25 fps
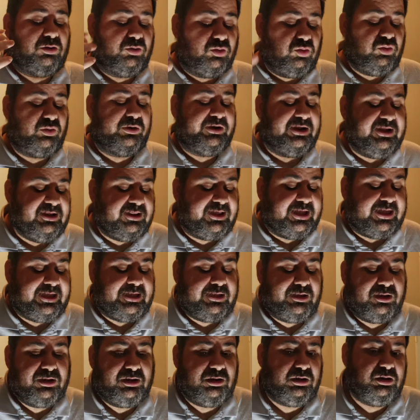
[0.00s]

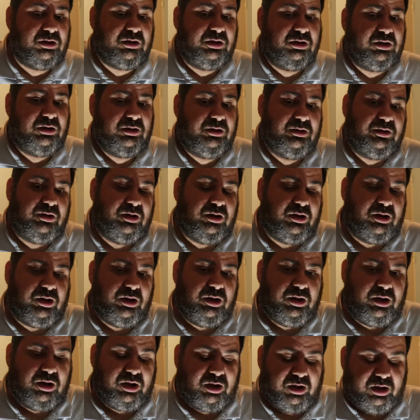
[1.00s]
really
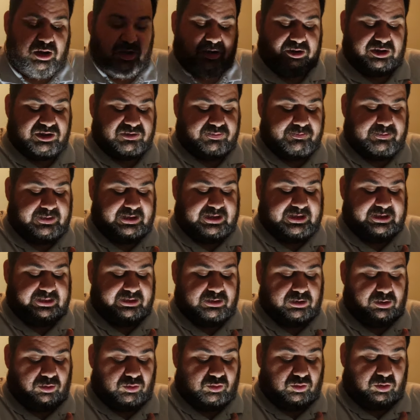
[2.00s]
hurts me
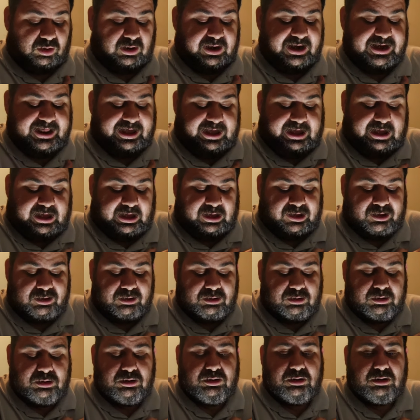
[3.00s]
and right here,
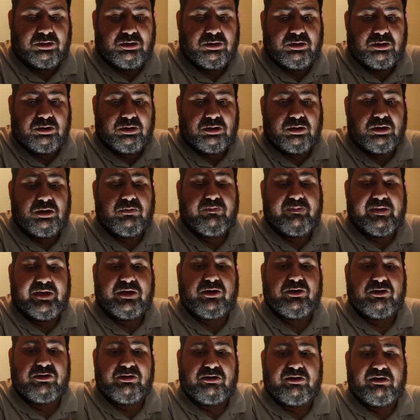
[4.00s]

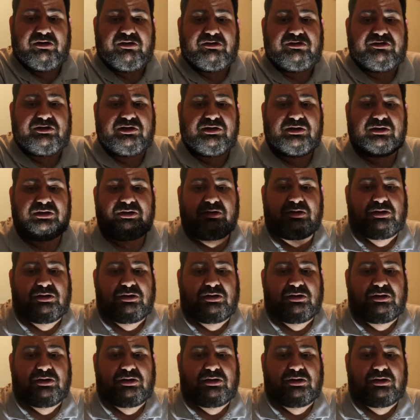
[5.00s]
because